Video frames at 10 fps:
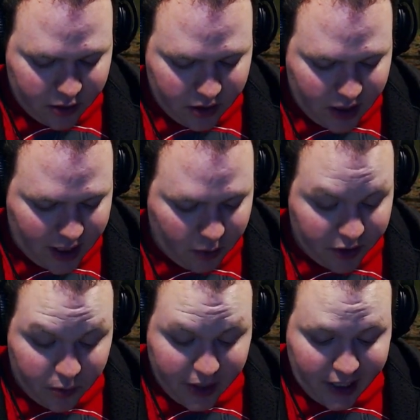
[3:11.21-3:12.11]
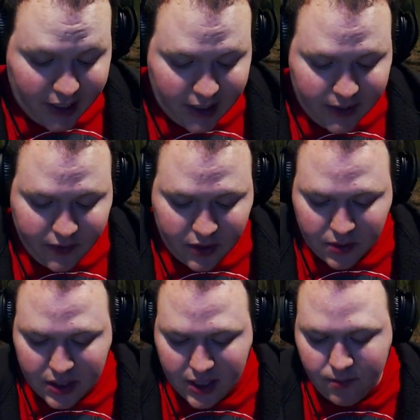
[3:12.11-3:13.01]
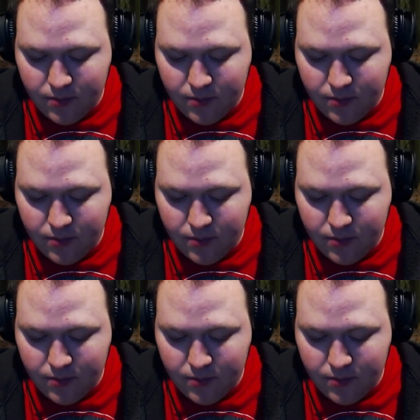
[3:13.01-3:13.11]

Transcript: with great difficulty.